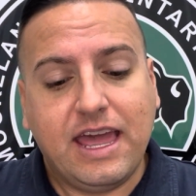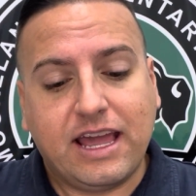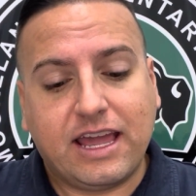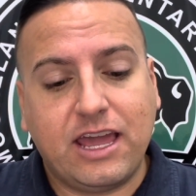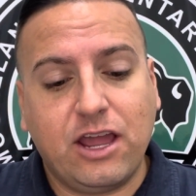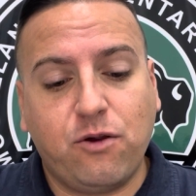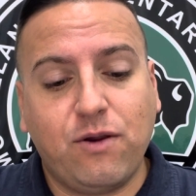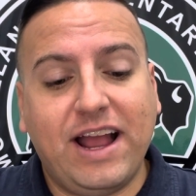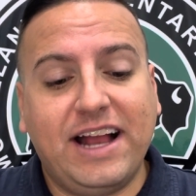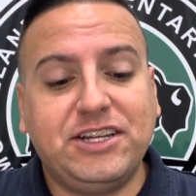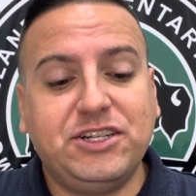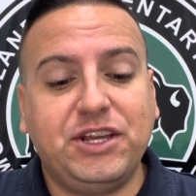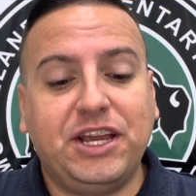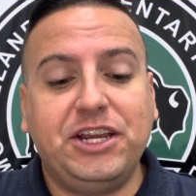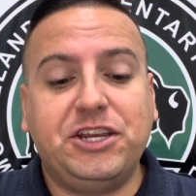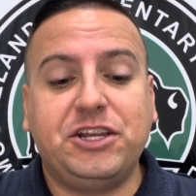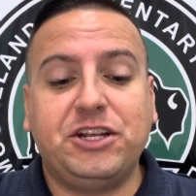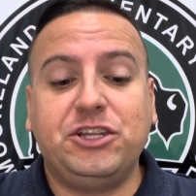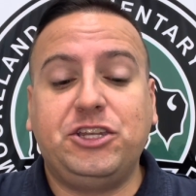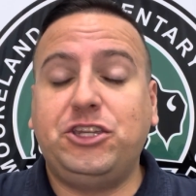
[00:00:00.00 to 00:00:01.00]

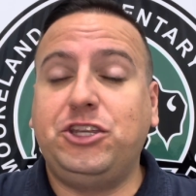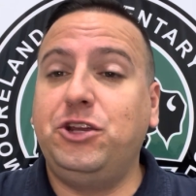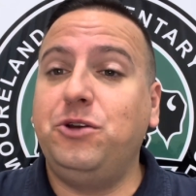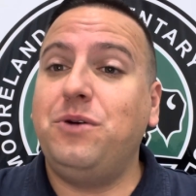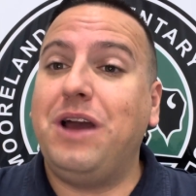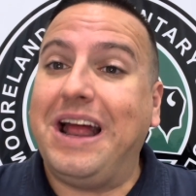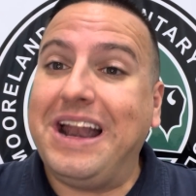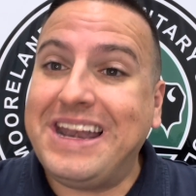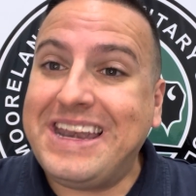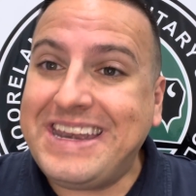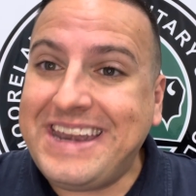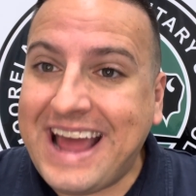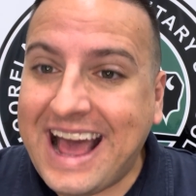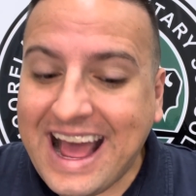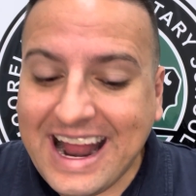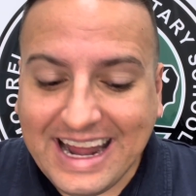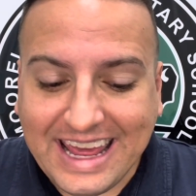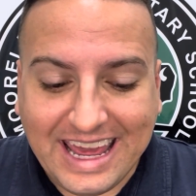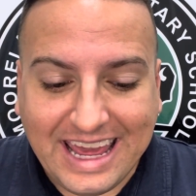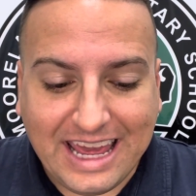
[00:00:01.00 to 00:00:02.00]
Congratulations to
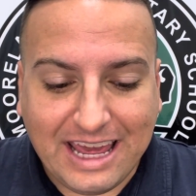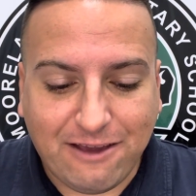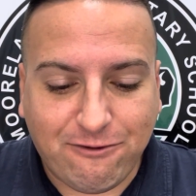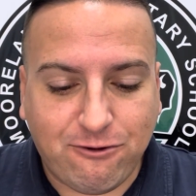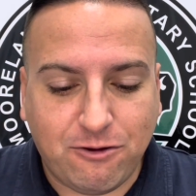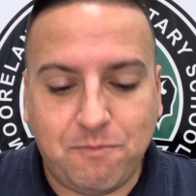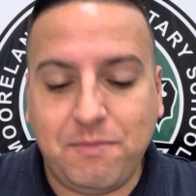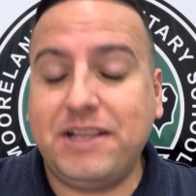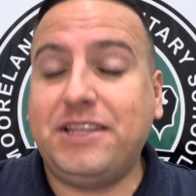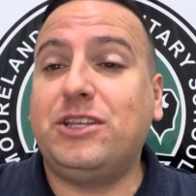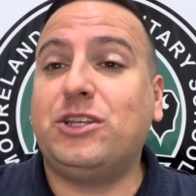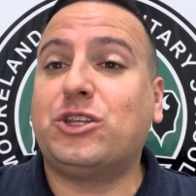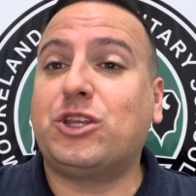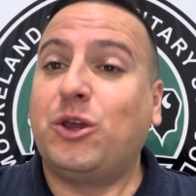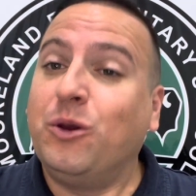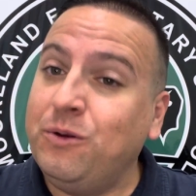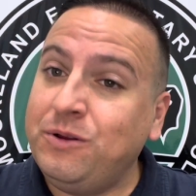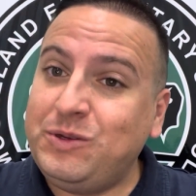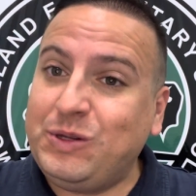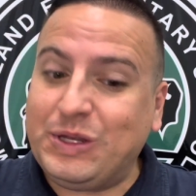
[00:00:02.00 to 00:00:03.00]
Nani from Mrs.
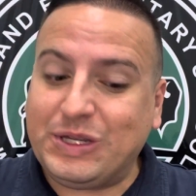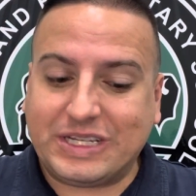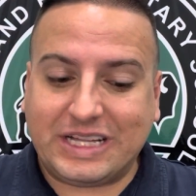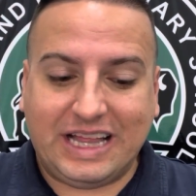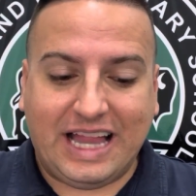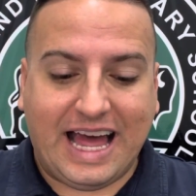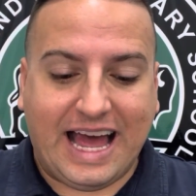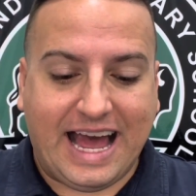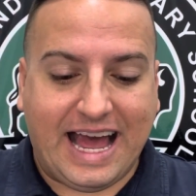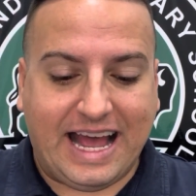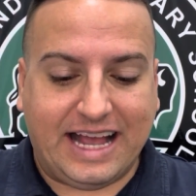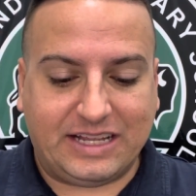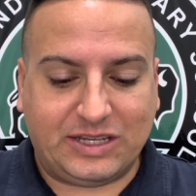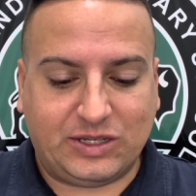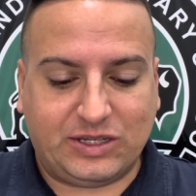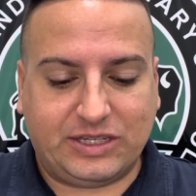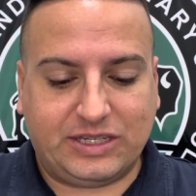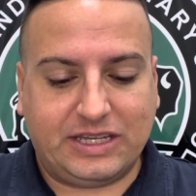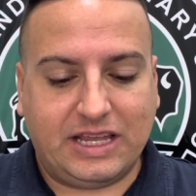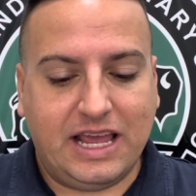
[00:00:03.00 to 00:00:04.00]
Kuntz's
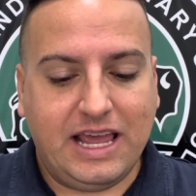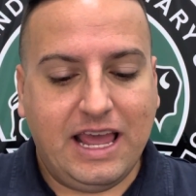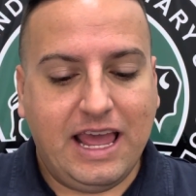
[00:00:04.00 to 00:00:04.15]
class.